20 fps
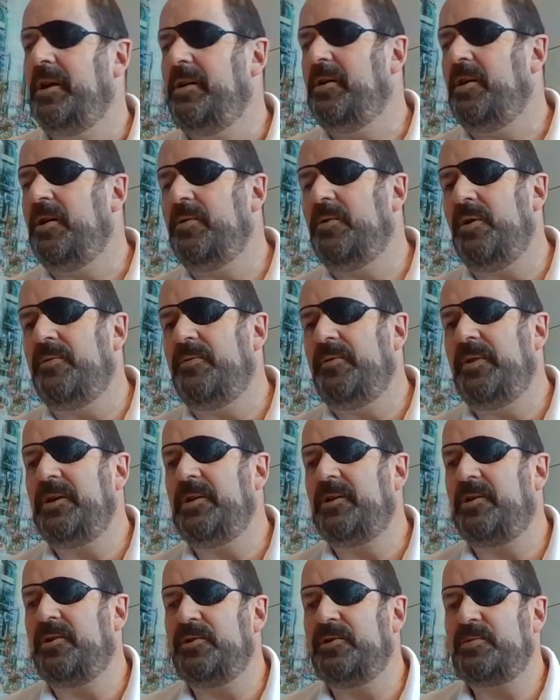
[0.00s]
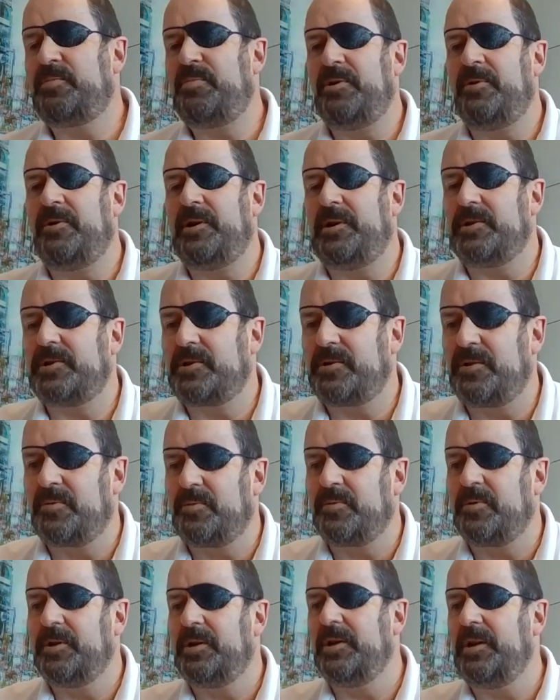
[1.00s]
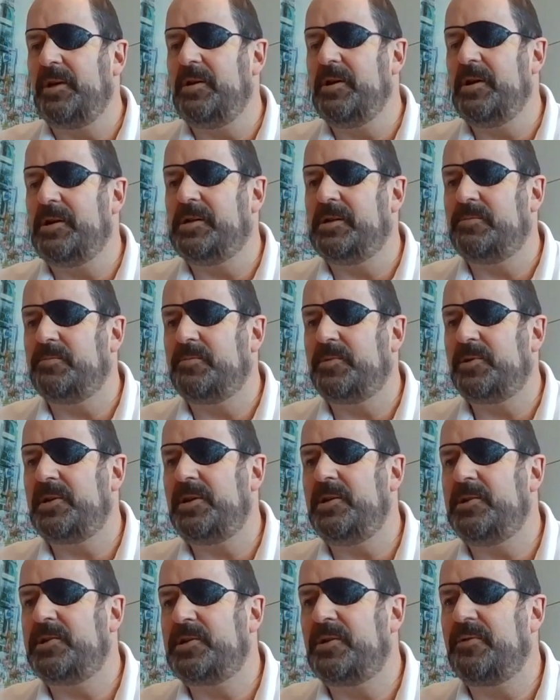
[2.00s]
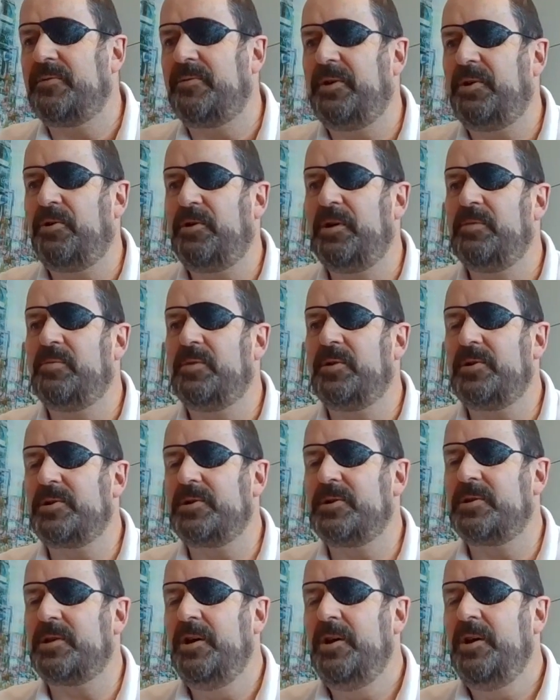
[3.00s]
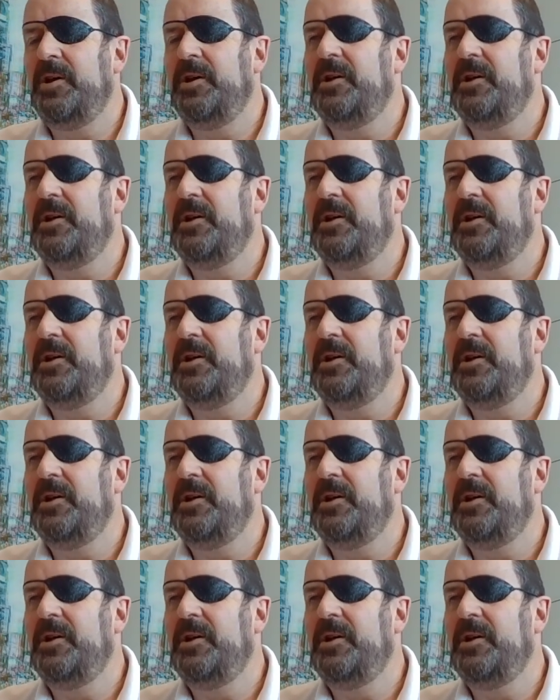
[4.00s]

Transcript: Yeah, I think cost blowouts are a really sensitive area because